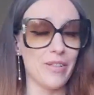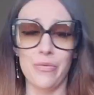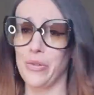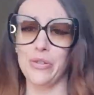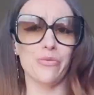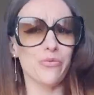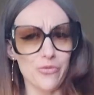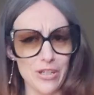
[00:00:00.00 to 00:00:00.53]
you
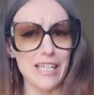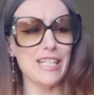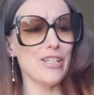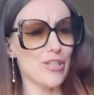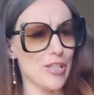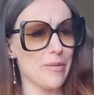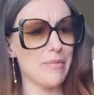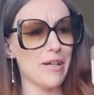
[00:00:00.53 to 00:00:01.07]
want a really
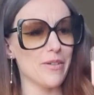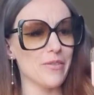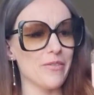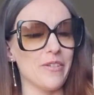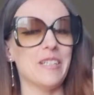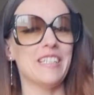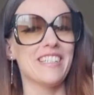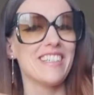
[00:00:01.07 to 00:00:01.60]
cheap
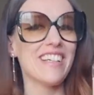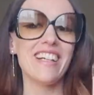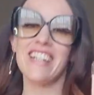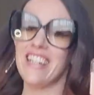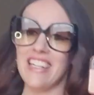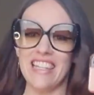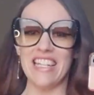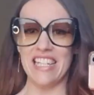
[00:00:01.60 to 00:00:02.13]
outfit
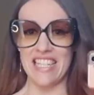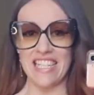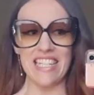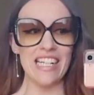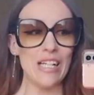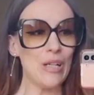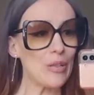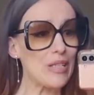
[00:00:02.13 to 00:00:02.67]
that
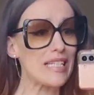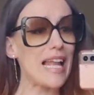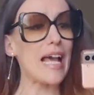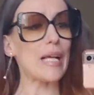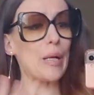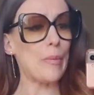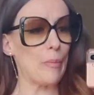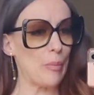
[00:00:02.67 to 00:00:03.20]
still looks
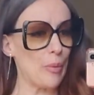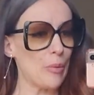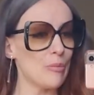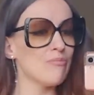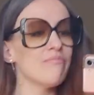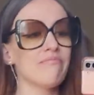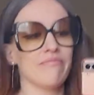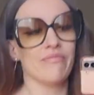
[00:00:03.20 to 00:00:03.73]
like
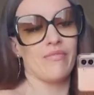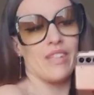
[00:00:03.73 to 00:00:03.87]
boom.